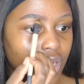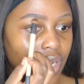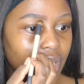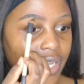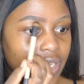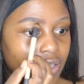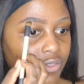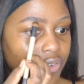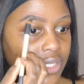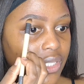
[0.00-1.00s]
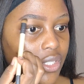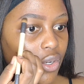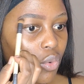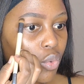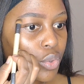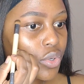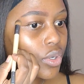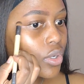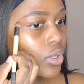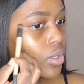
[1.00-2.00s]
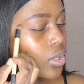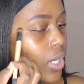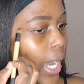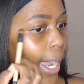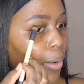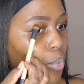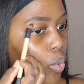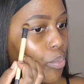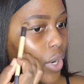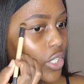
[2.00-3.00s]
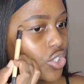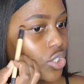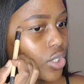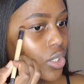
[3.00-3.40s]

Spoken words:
like invest in a good eyebrow brush,